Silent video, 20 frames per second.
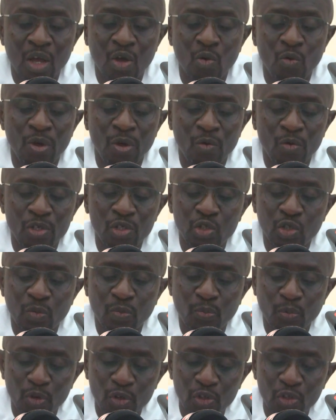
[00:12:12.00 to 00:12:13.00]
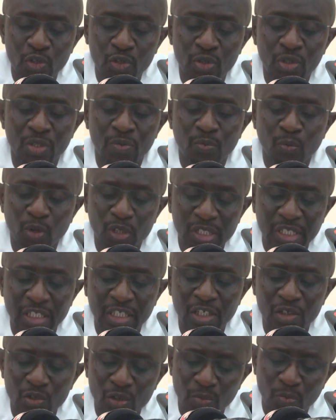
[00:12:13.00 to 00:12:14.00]
we wish to put
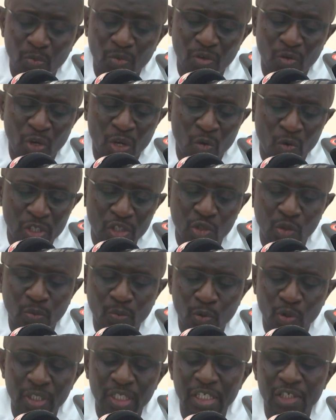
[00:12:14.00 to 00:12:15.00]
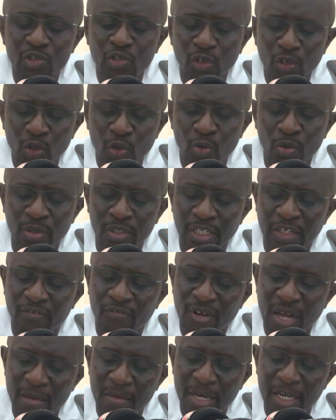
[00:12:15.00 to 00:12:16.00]
it to you that
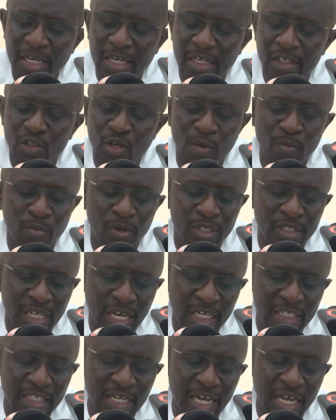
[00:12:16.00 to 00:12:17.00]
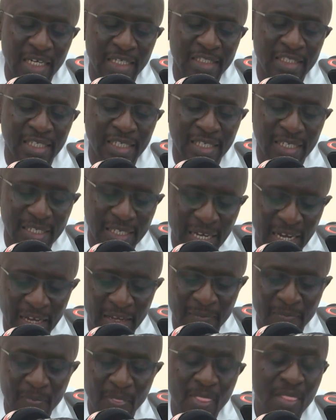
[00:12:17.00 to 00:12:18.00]
Fabakary Tombong Jatta and Sidi Njai
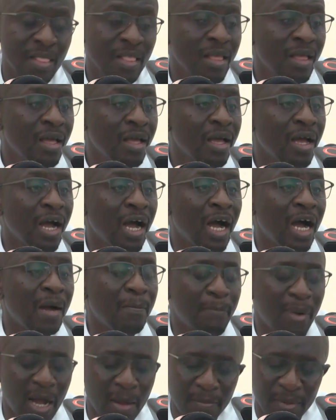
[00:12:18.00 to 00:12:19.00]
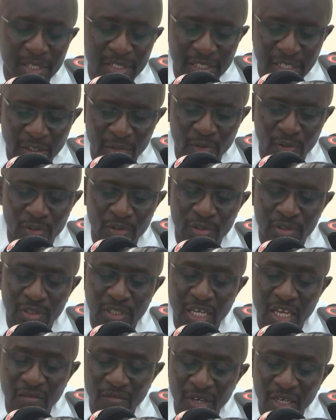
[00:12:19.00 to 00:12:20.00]
are perpetrators,
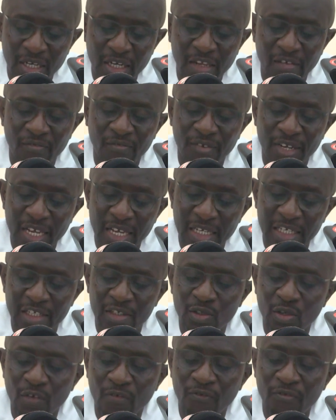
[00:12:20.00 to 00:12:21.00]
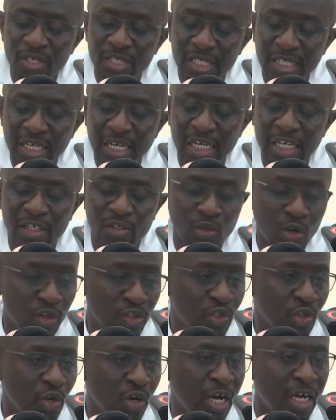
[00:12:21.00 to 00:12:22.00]
even if they did not physically
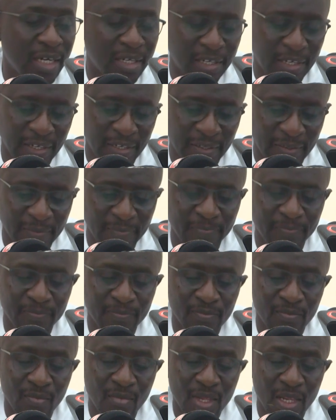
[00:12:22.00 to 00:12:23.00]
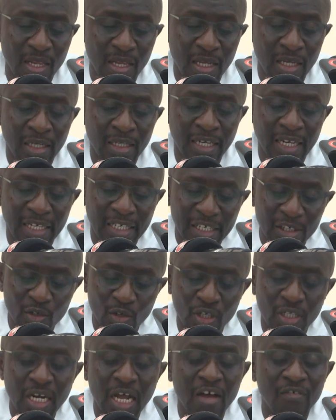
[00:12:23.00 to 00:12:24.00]
torture and kill. They did
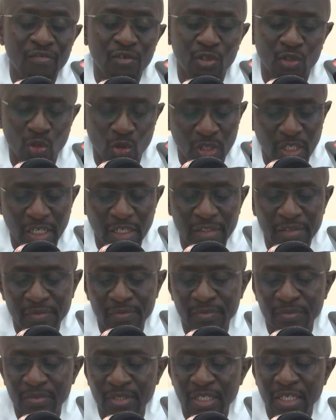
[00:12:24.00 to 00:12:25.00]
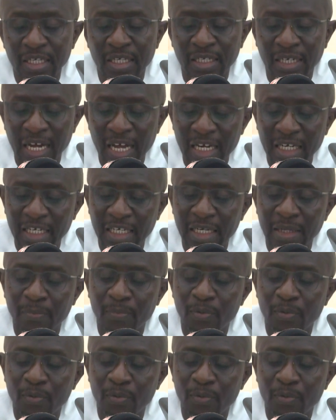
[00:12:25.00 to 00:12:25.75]
not have to do that. Rather, they